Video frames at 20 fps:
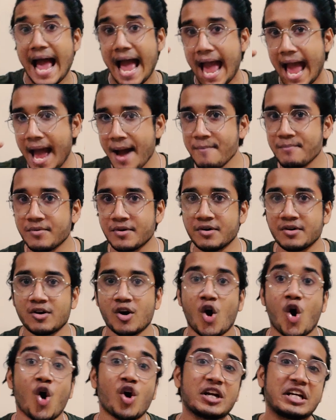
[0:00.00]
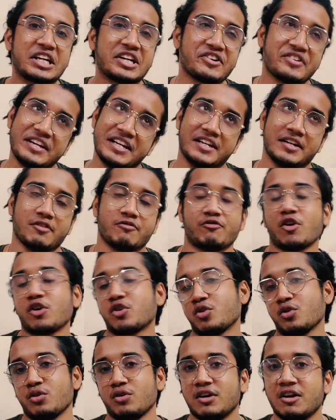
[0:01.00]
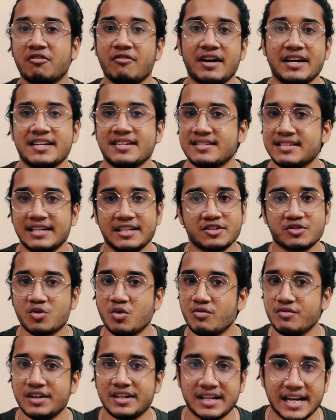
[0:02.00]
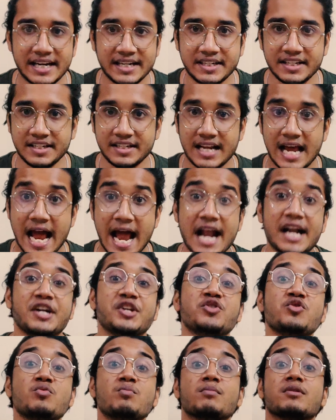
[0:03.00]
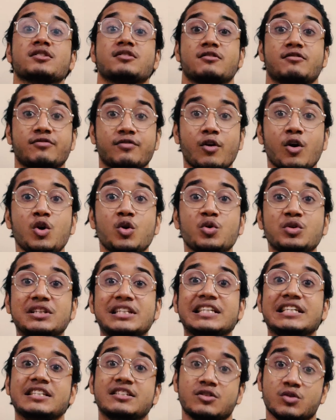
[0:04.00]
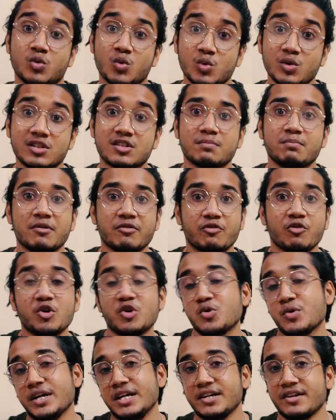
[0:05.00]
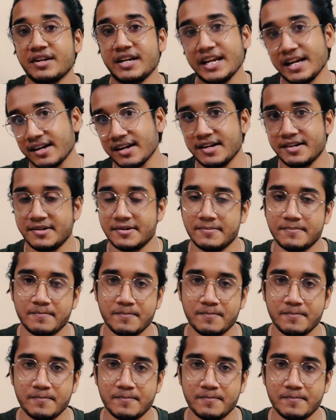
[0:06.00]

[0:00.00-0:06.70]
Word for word: amber or green for coronavirus, that is COVID-19, and you must follow these rules before you enter England.